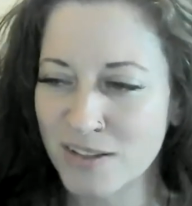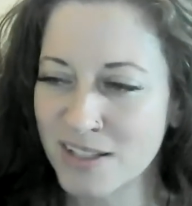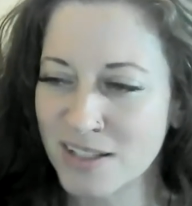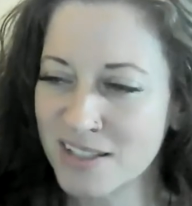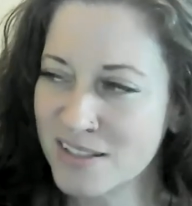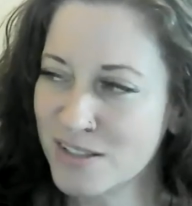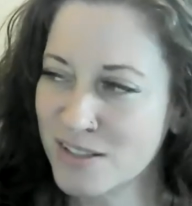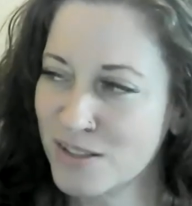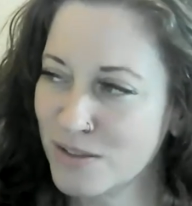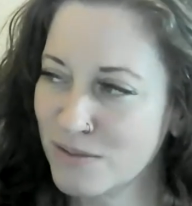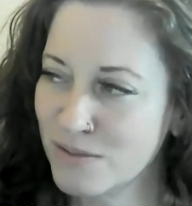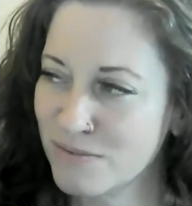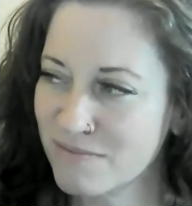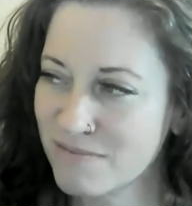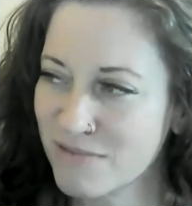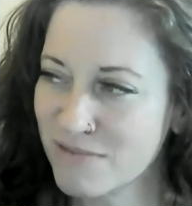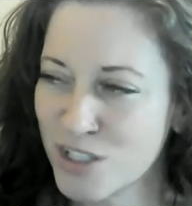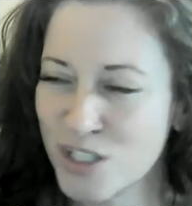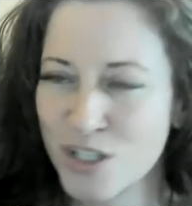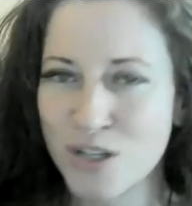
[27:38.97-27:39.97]
you get
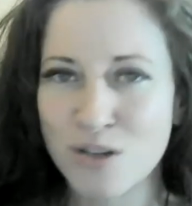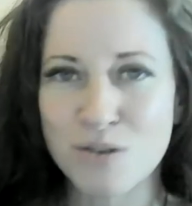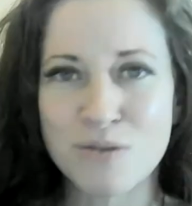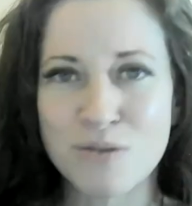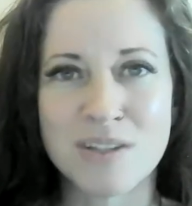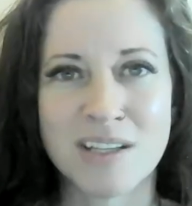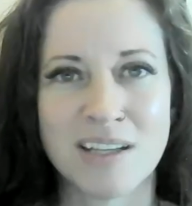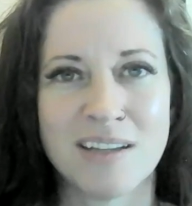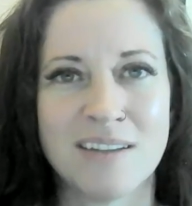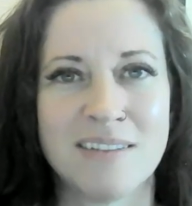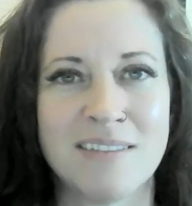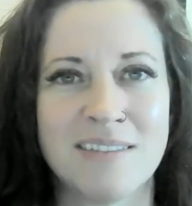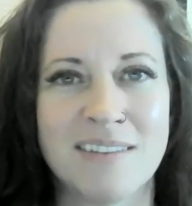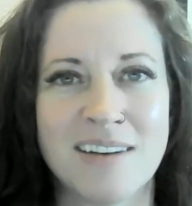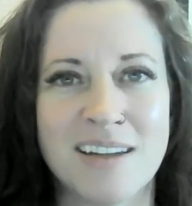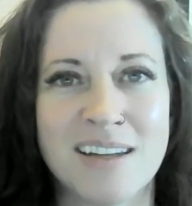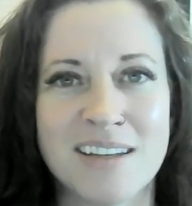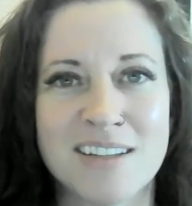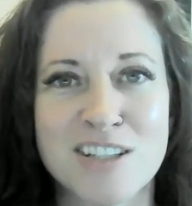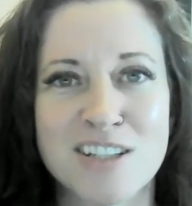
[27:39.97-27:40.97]
to choose it
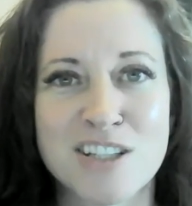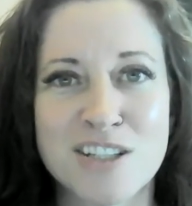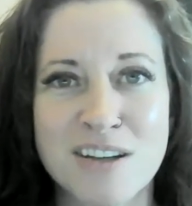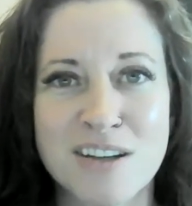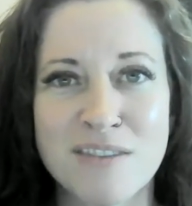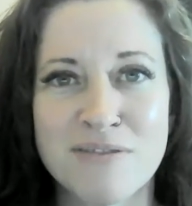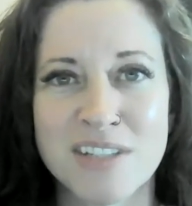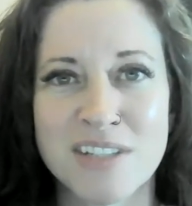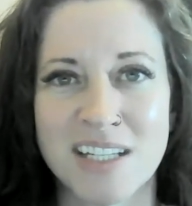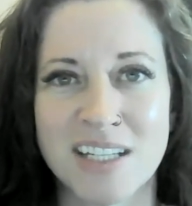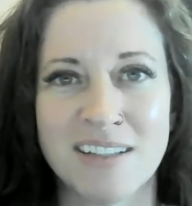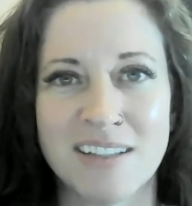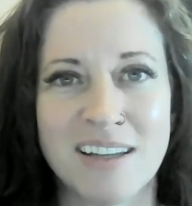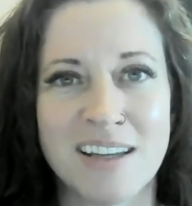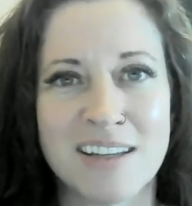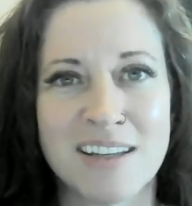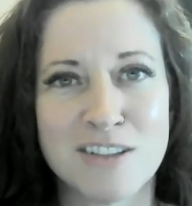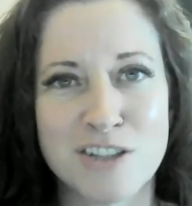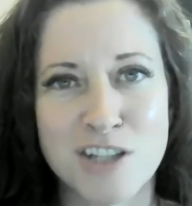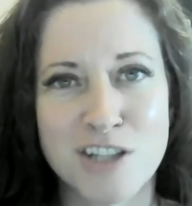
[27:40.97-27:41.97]
and shift
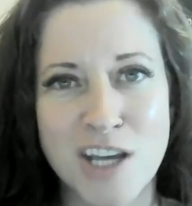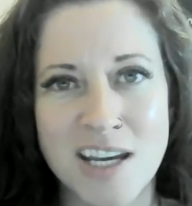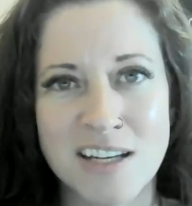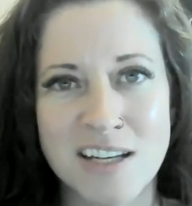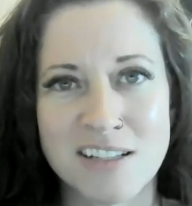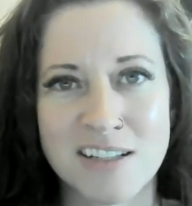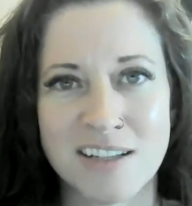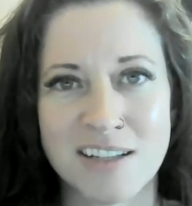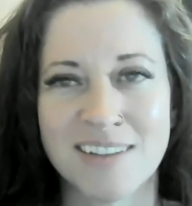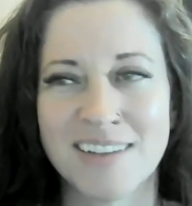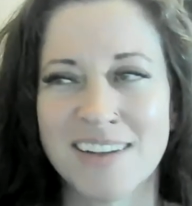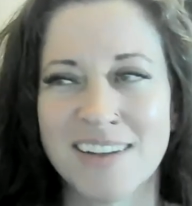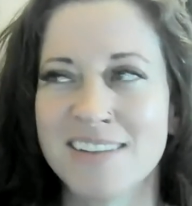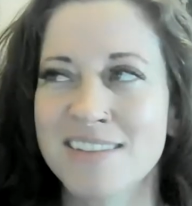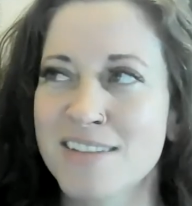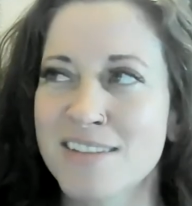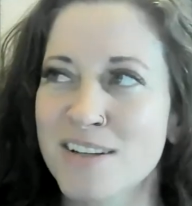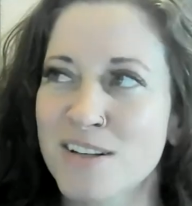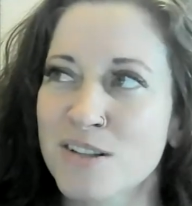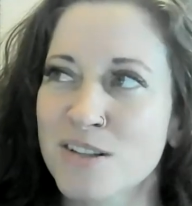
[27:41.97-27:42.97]
it and change
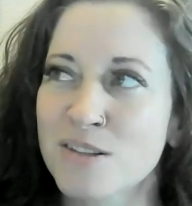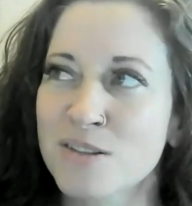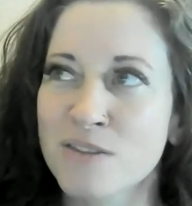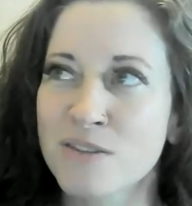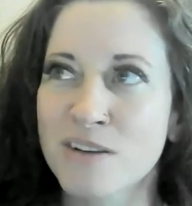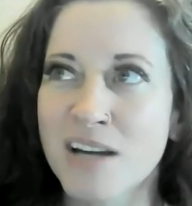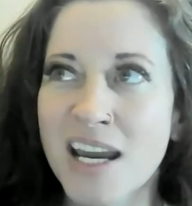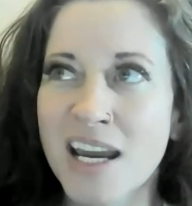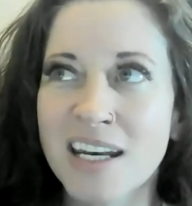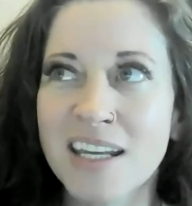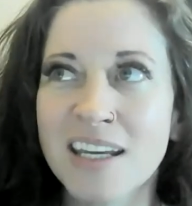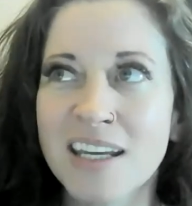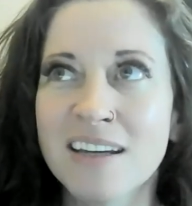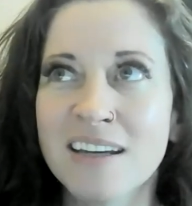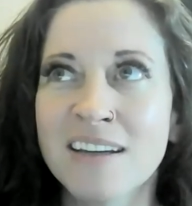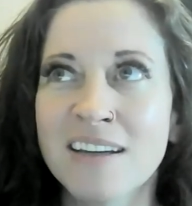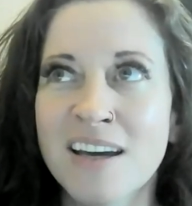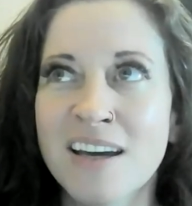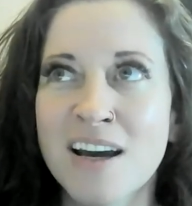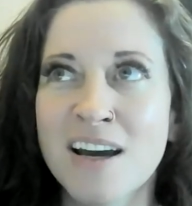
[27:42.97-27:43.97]
it and start
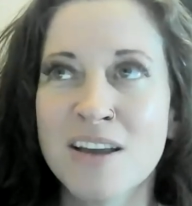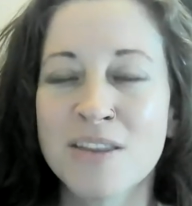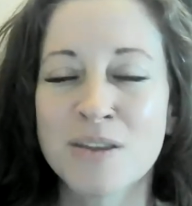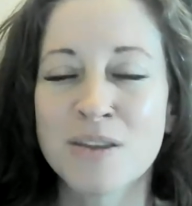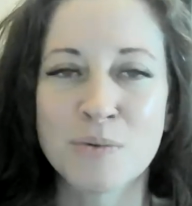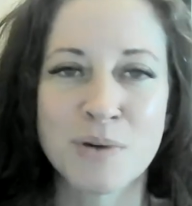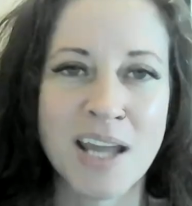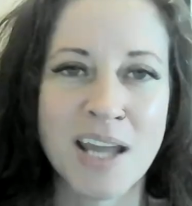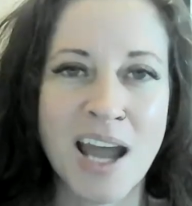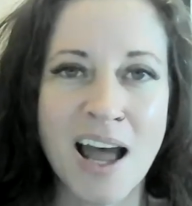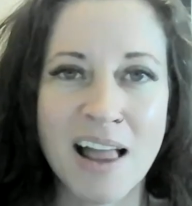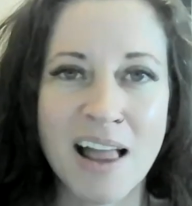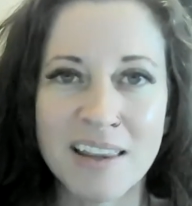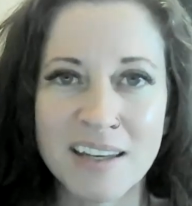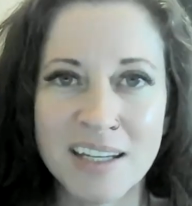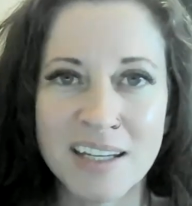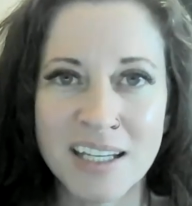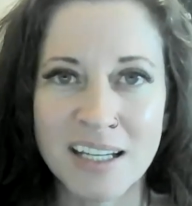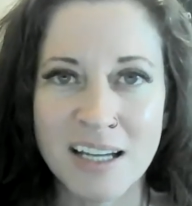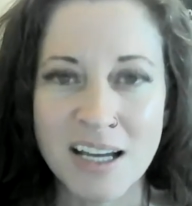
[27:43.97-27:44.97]
creating the
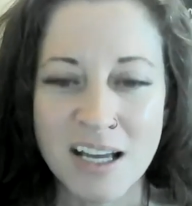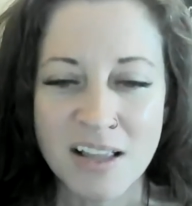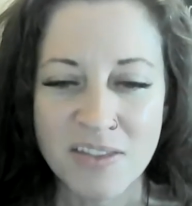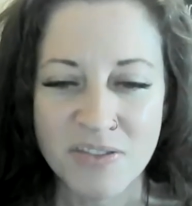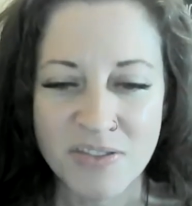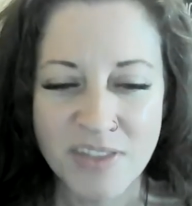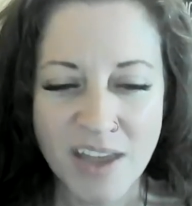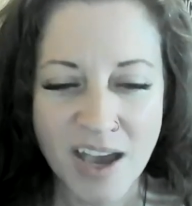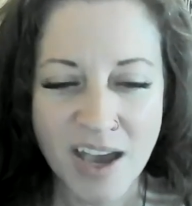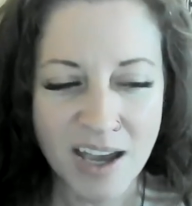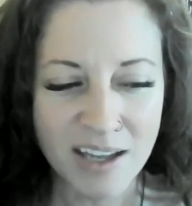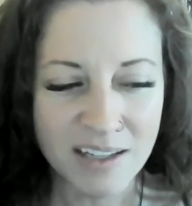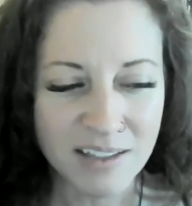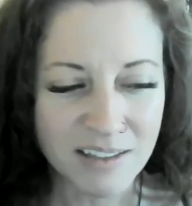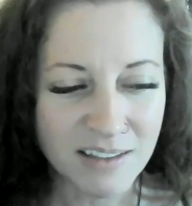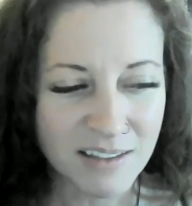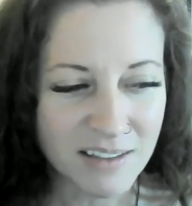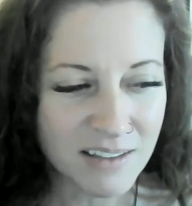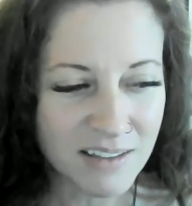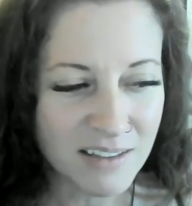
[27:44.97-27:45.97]
reality
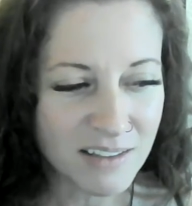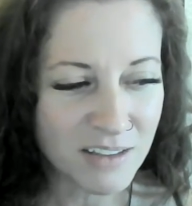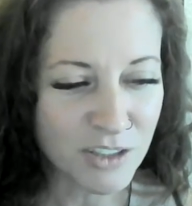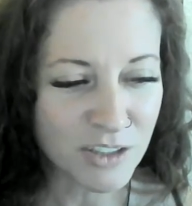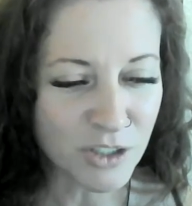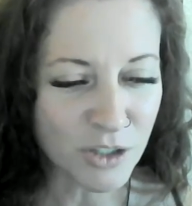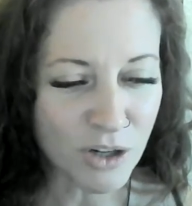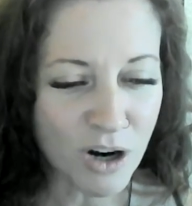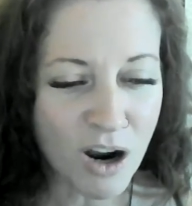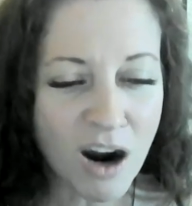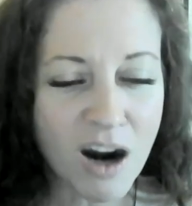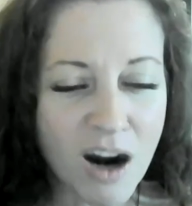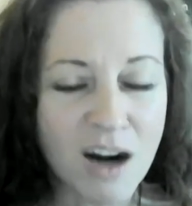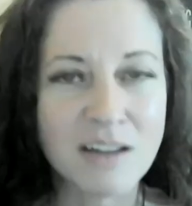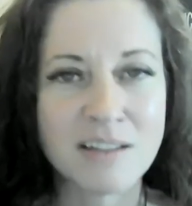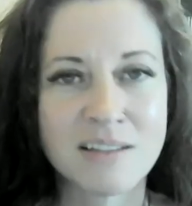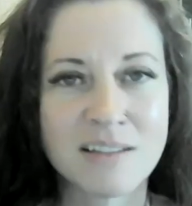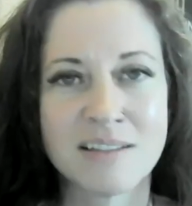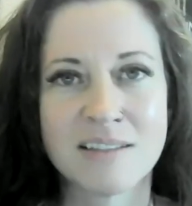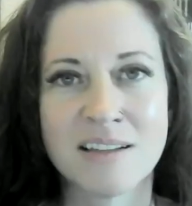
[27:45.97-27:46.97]
that your
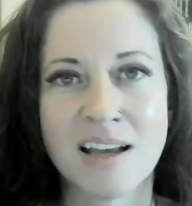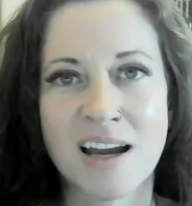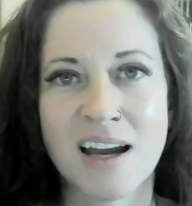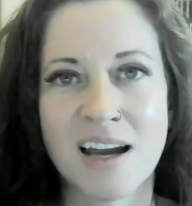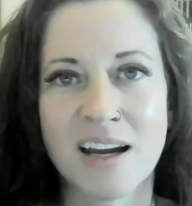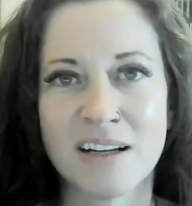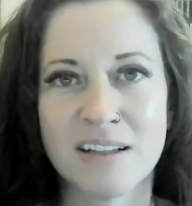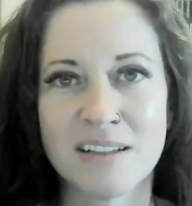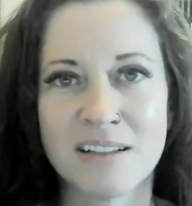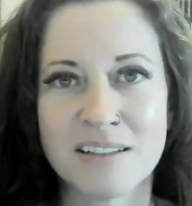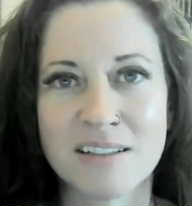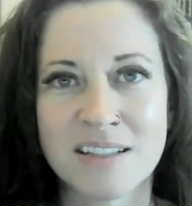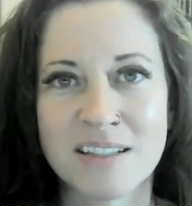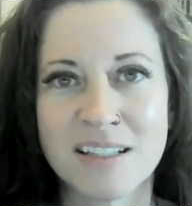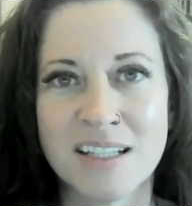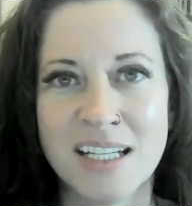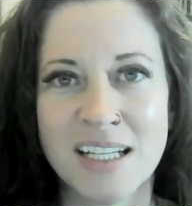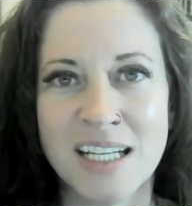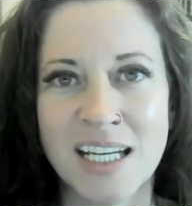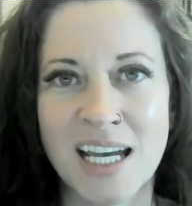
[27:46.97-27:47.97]
heart
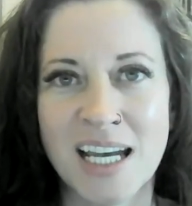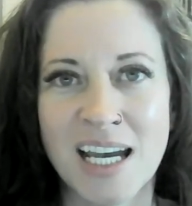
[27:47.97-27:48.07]
desires